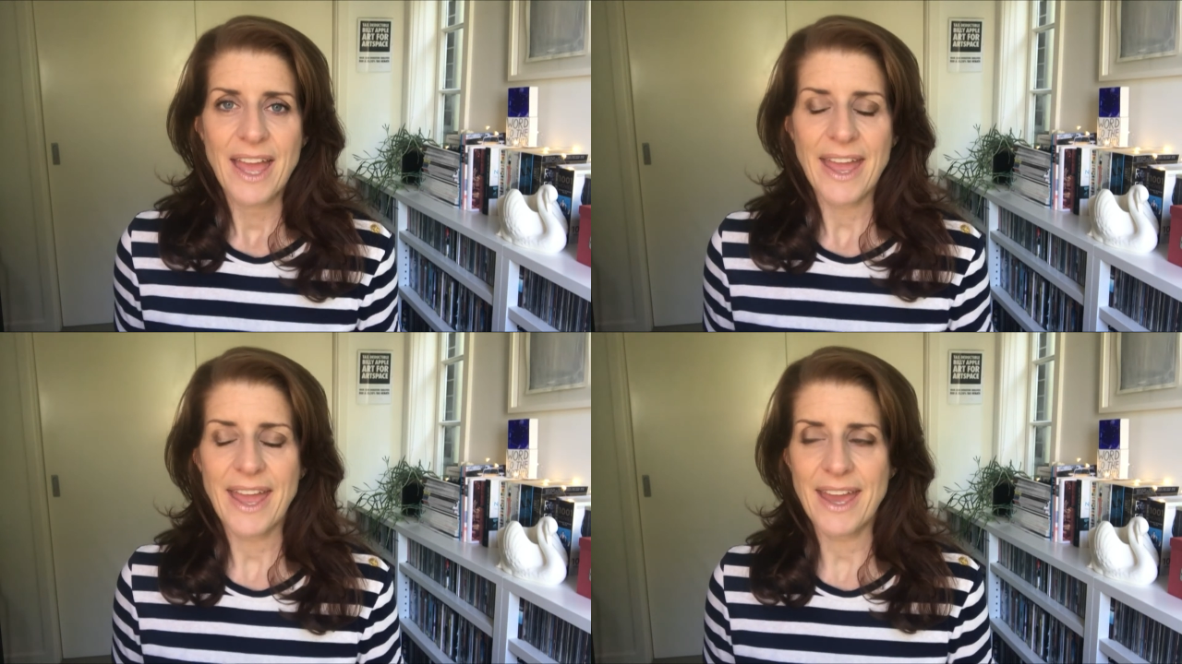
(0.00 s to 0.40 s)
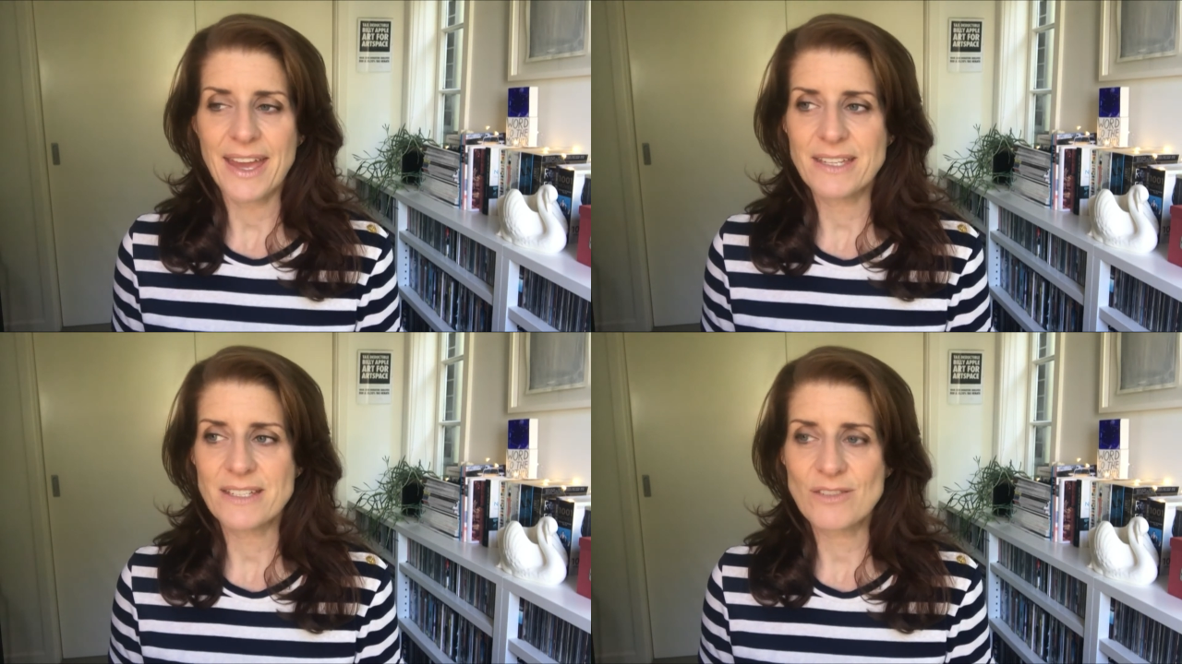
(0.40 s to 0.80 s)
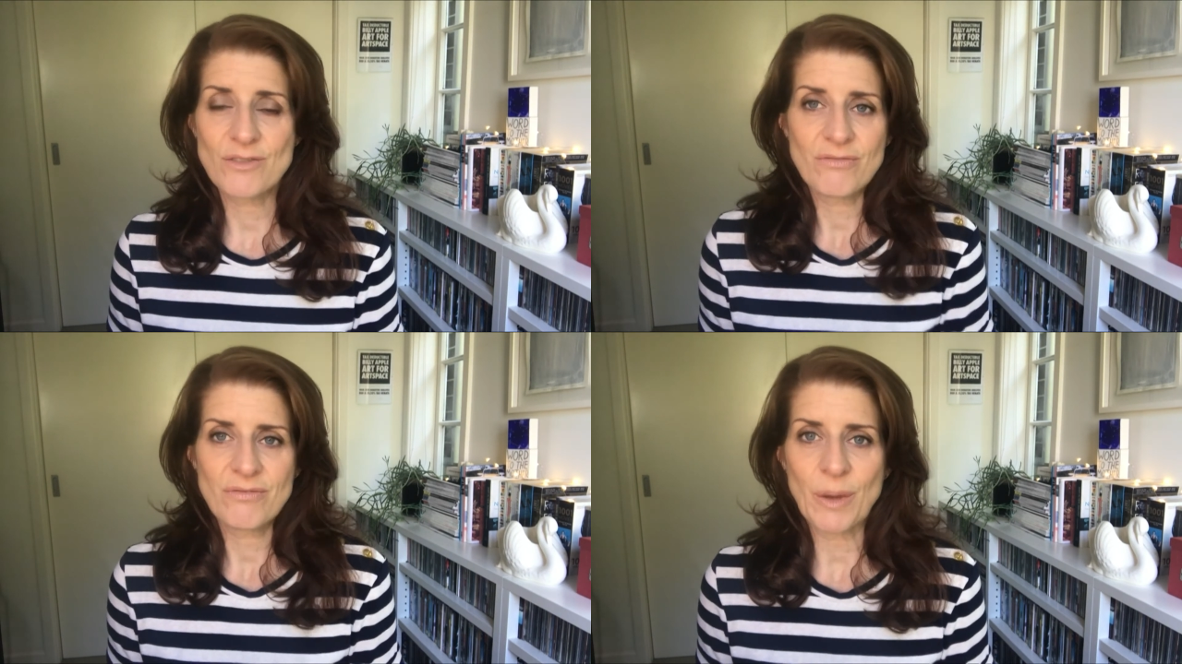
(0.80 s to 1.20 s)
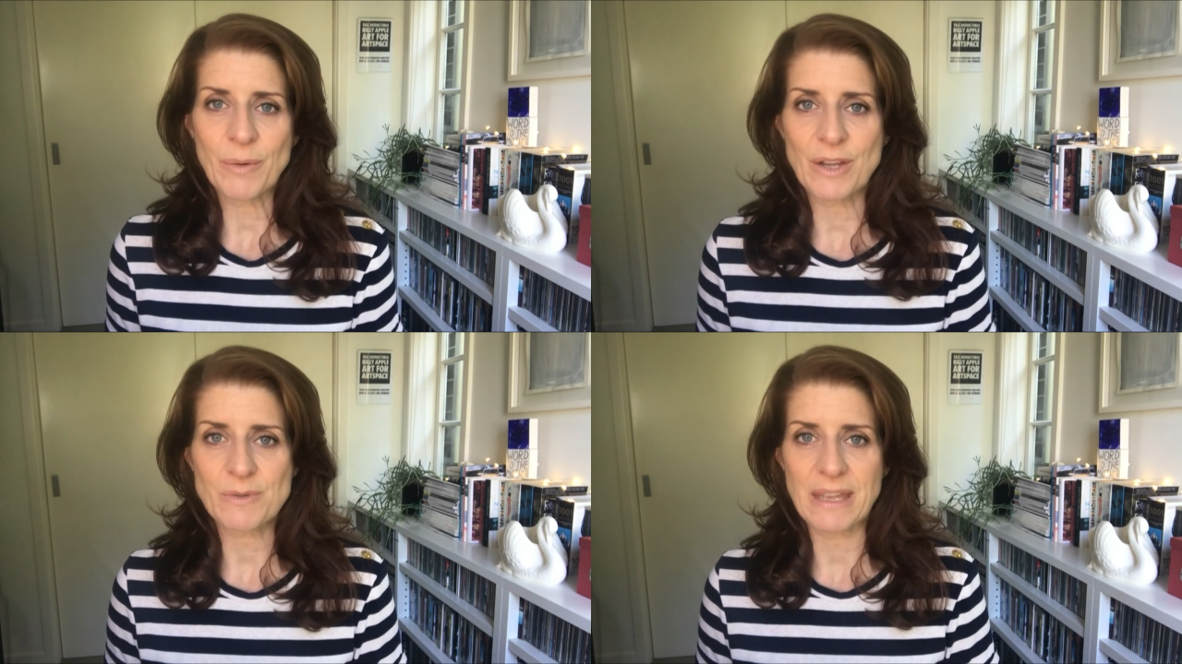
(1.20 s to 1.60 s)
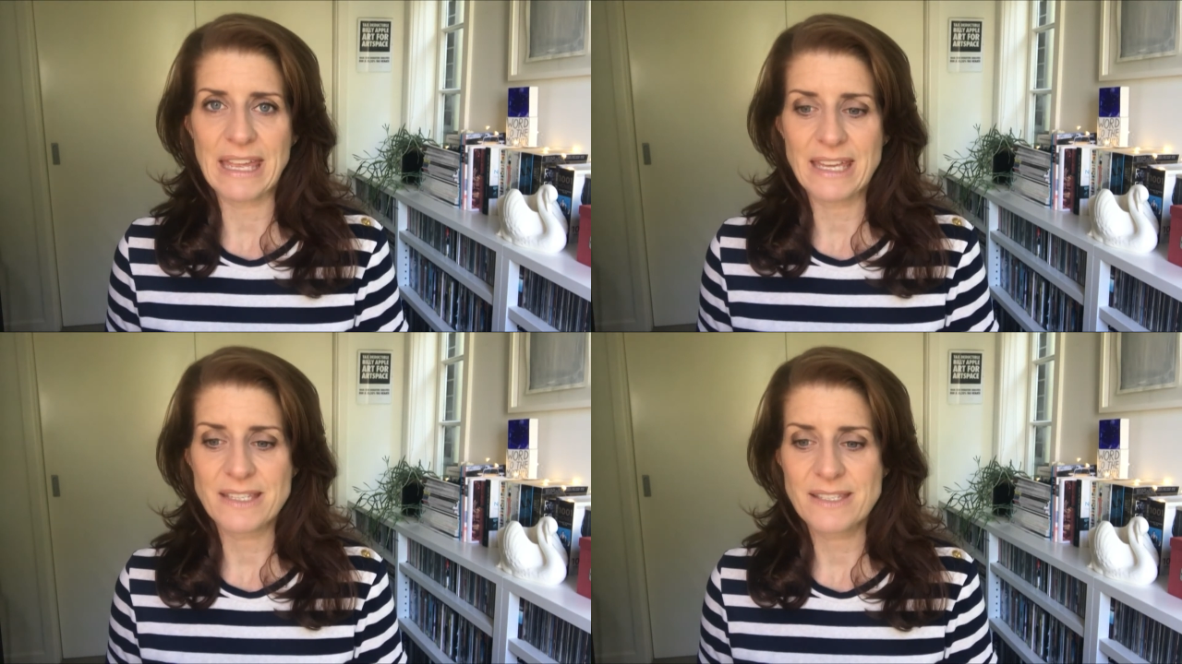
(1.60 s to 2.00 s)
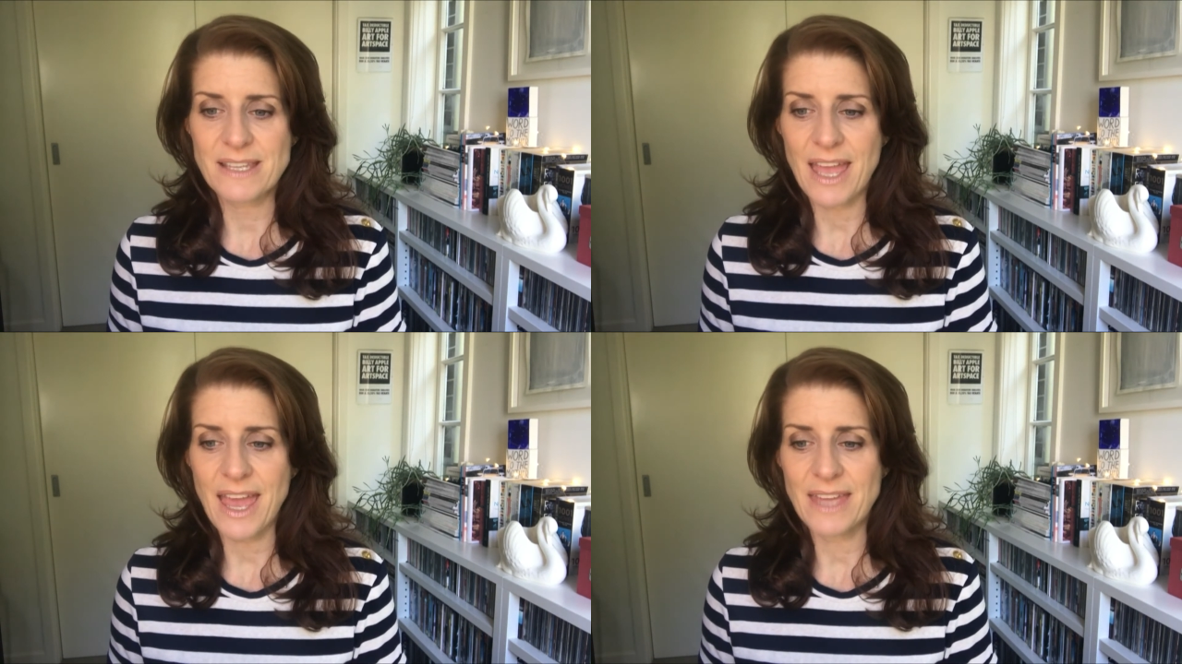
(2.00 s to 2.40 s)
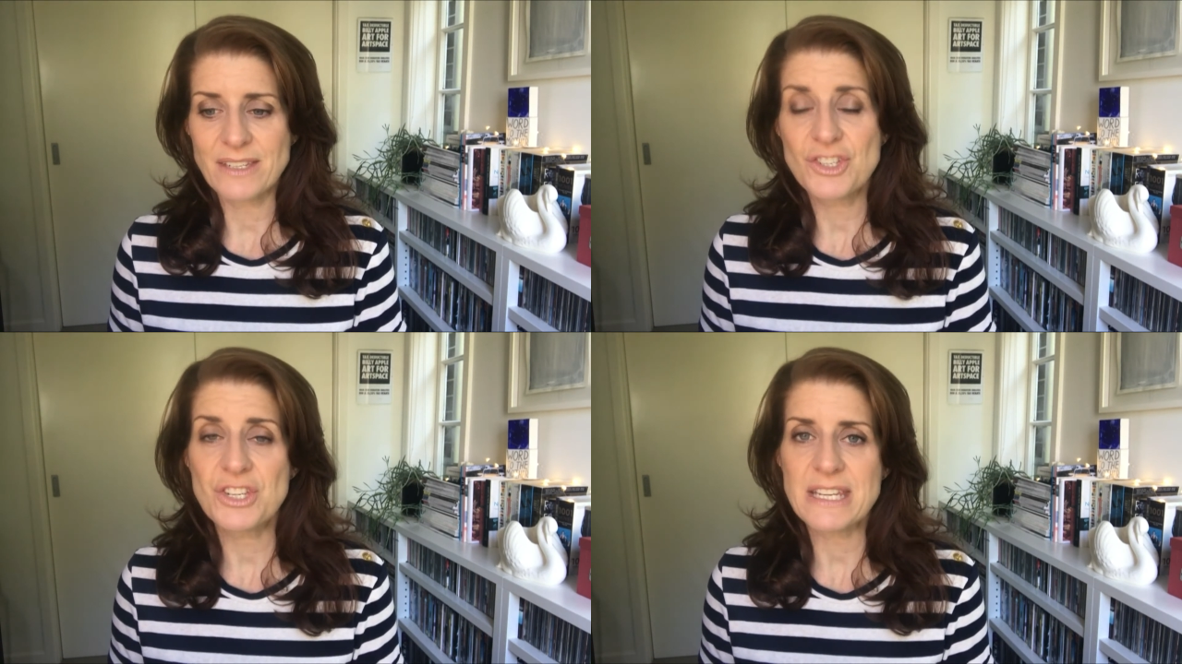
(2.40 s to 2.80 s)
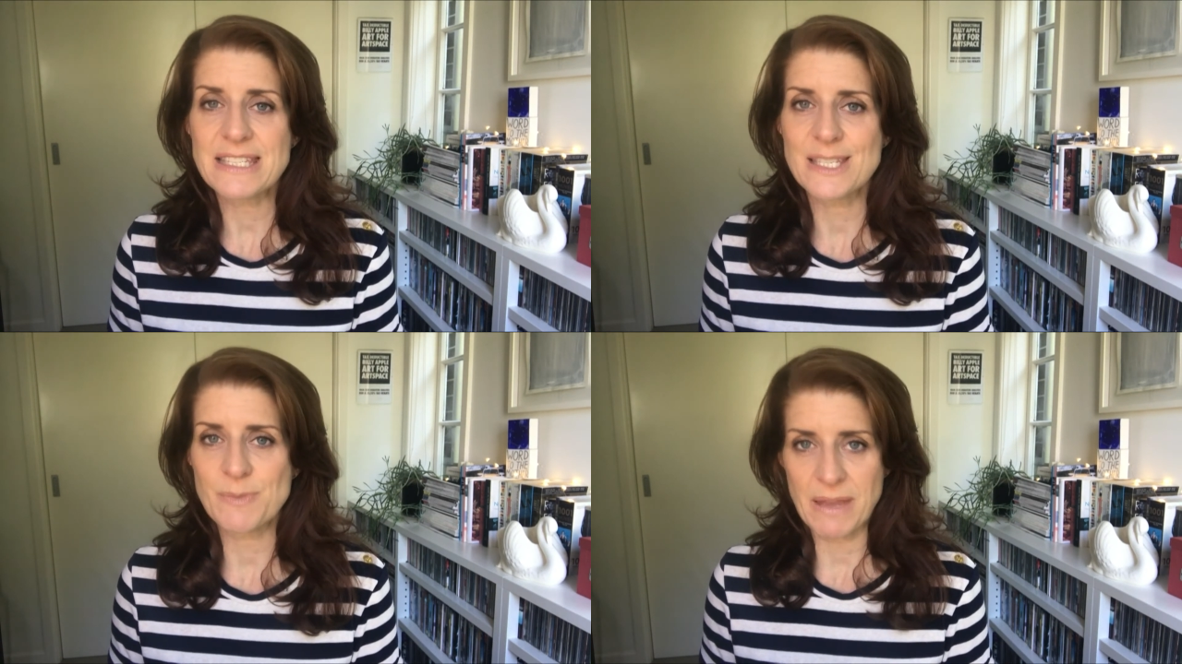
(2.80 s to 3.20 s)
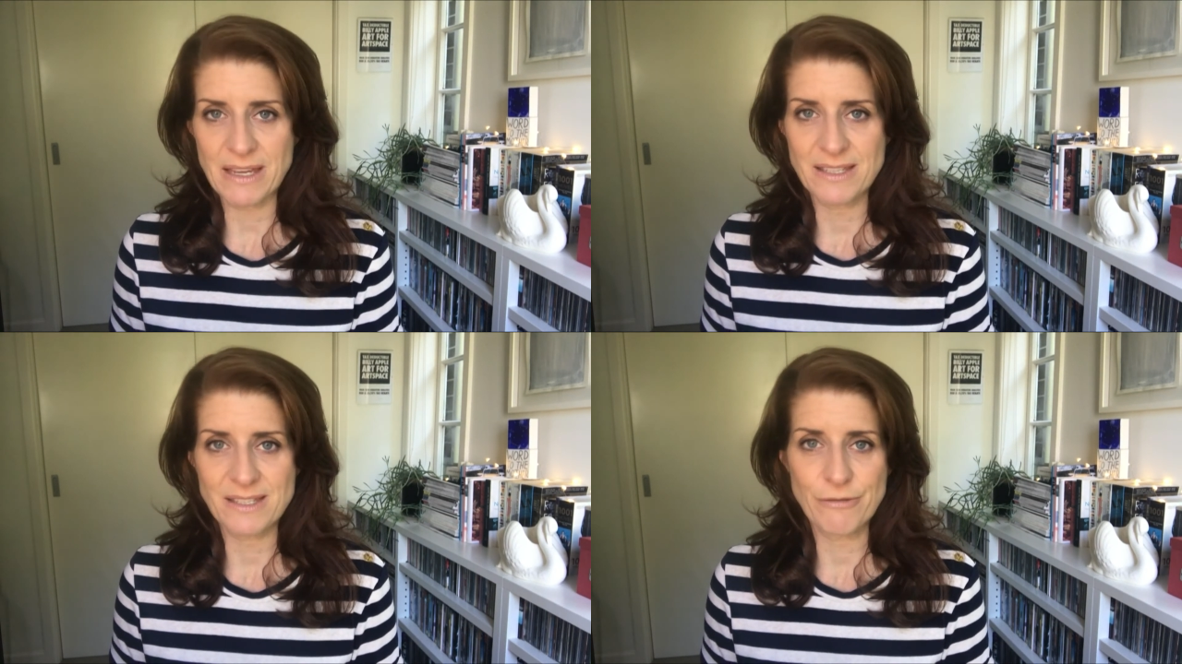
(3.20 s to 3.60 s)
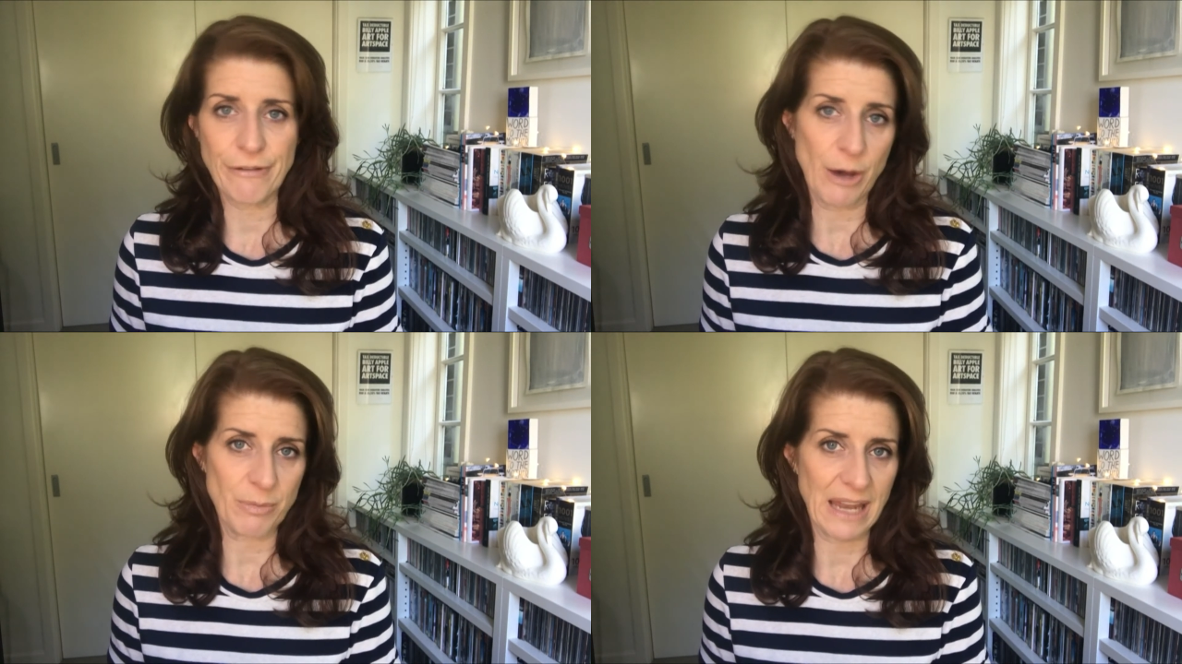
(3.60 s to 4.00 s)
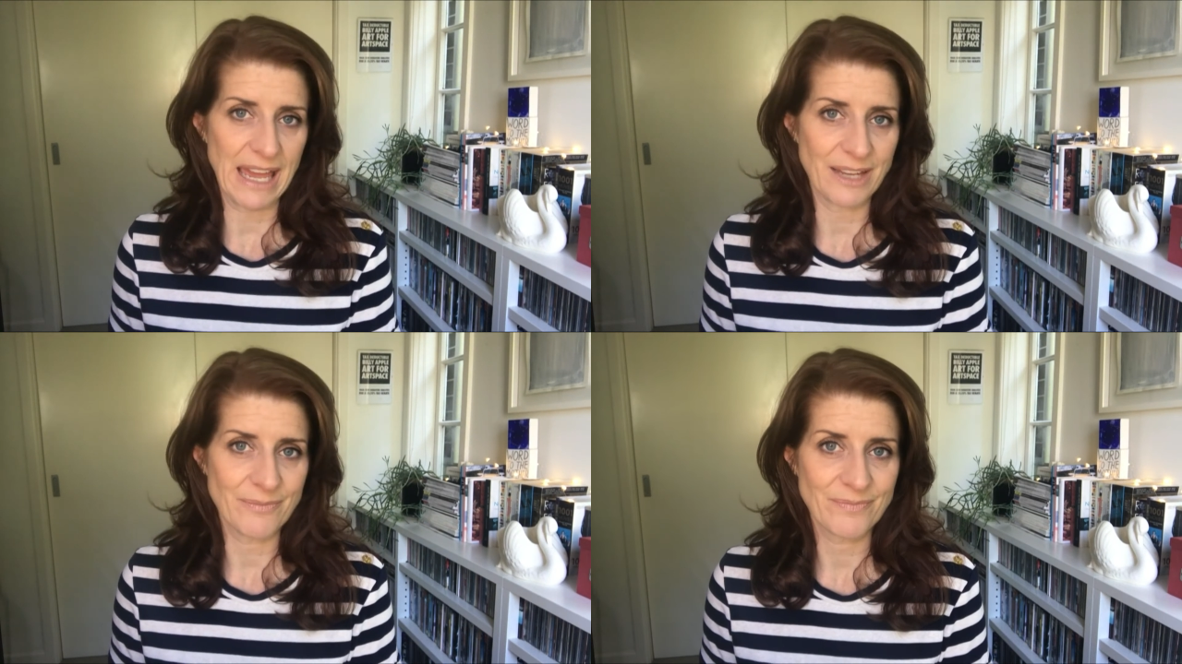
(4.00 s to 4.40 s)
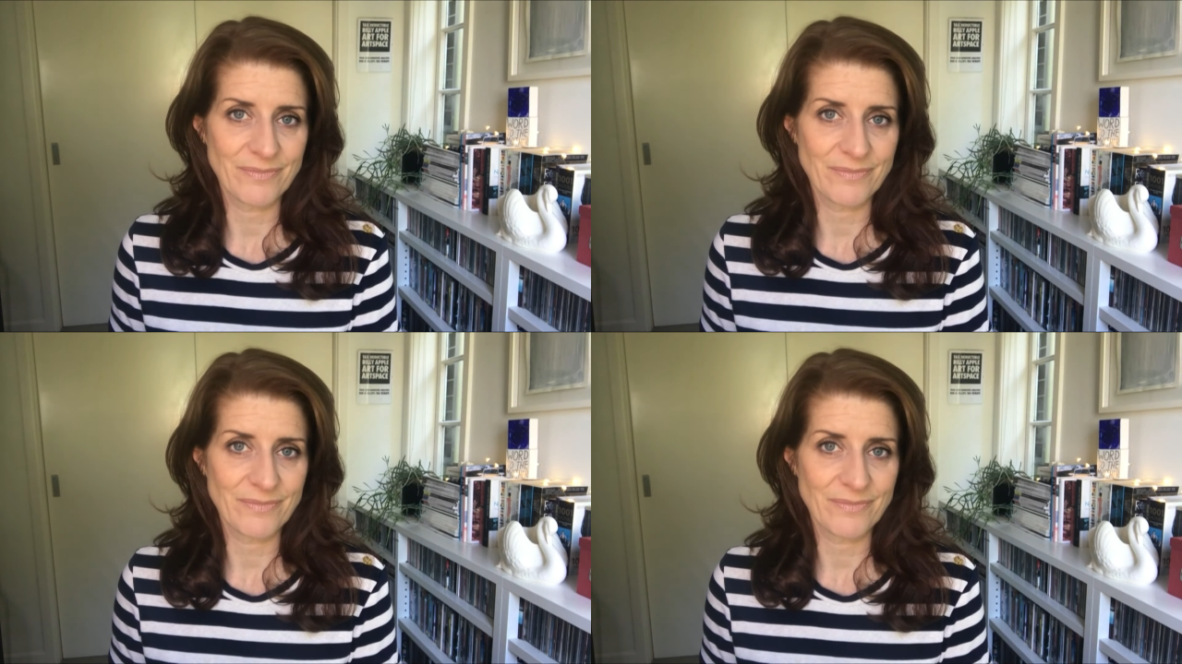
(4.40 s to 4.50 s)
and no one knows where he is, and she suspects foul play.